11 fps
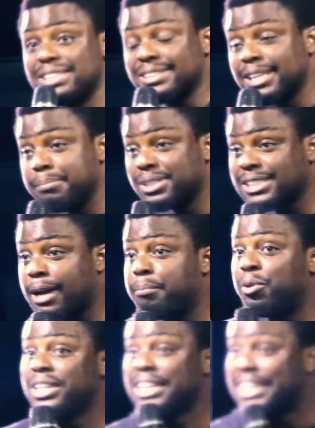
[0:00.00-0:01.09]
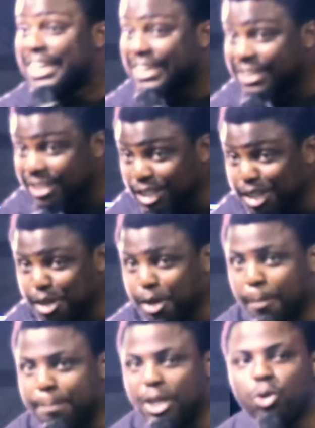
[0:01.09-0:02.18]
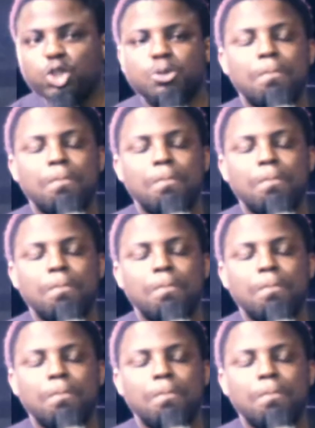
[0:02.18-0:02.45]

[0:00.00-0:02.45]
the same sermon again. Because